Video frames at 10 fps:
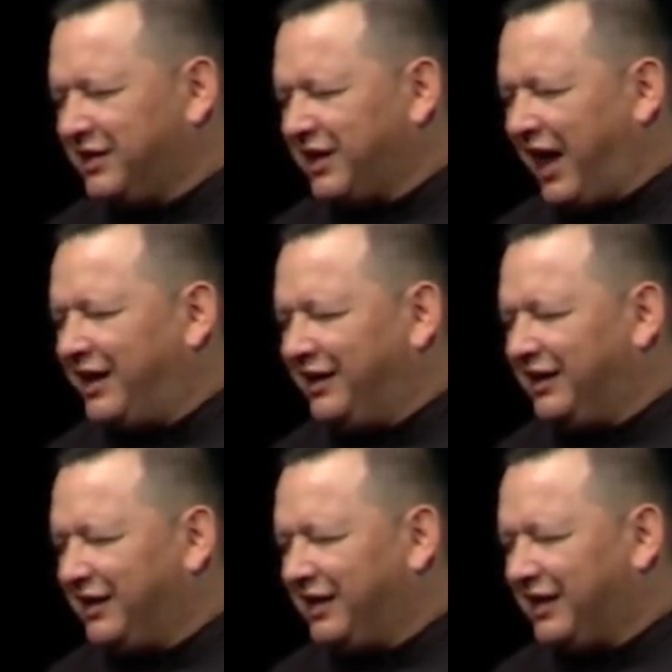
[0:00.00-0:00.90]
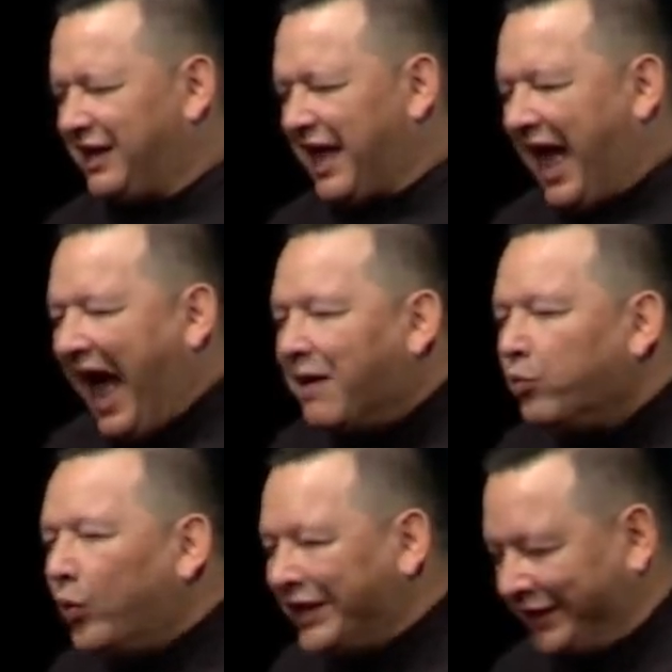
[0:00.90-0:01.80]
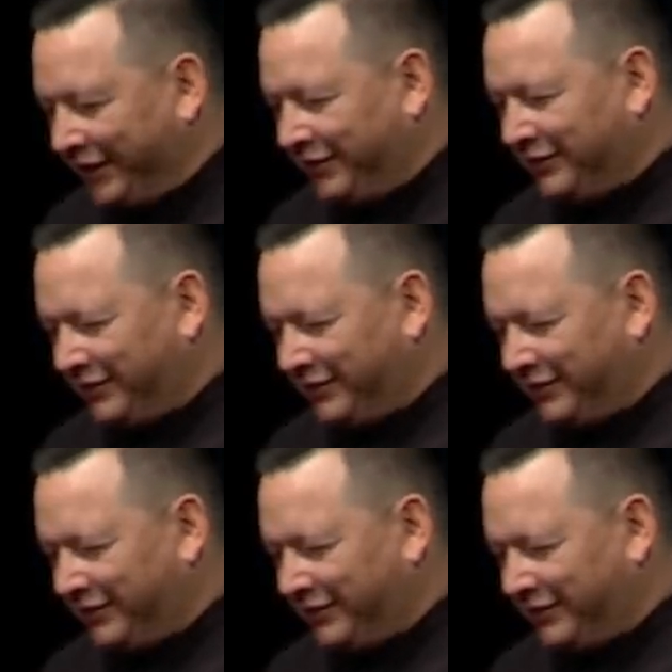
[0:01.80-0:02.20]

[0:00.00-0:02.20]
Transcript: God, I'm willing.